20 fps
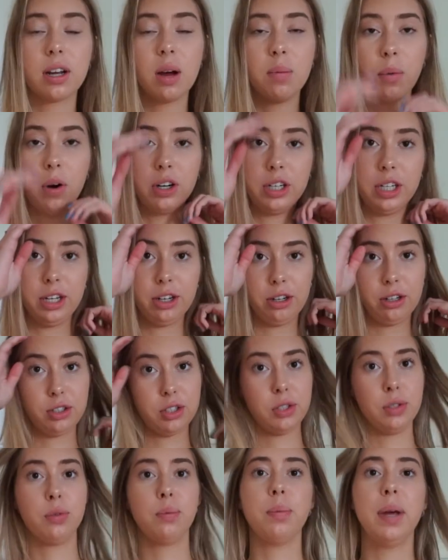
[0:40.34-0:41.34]
to come on here
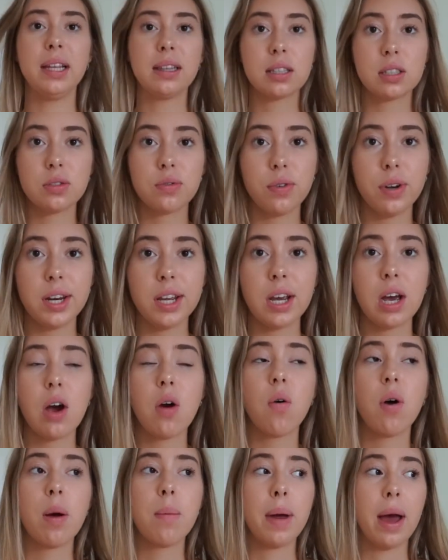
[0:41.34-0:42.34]
to make this
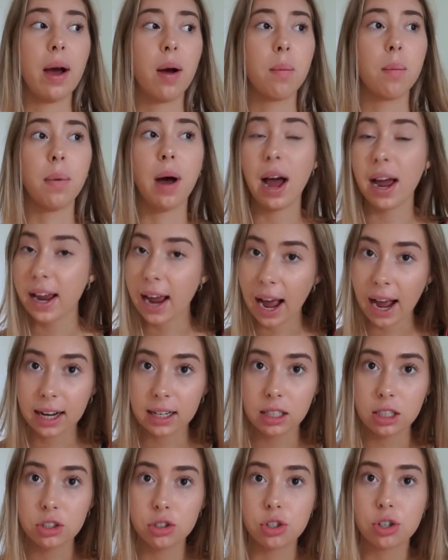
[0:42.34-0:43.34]
video about my
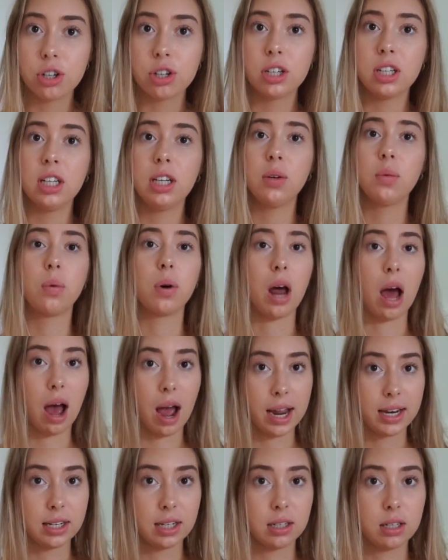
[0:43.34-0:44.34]
acne journey, what
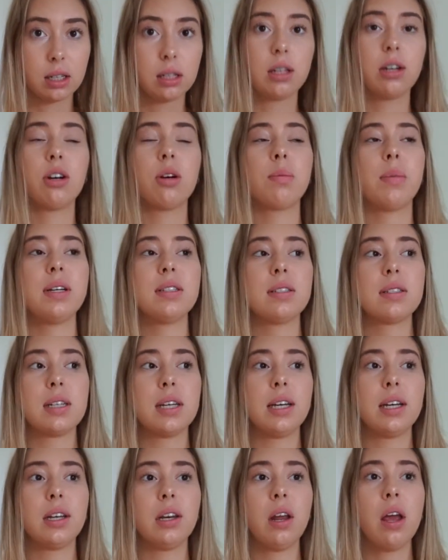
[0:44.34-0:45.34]
I did to clear up my
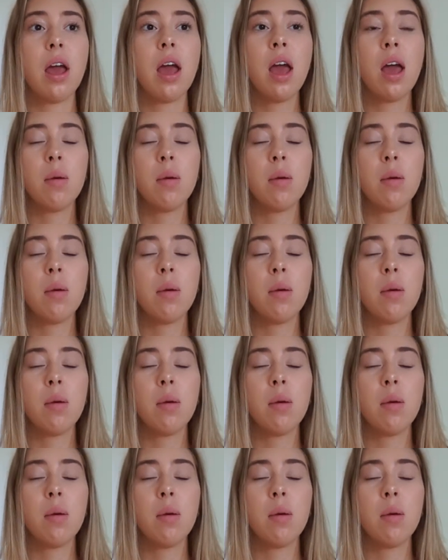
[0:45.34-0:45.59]
skin,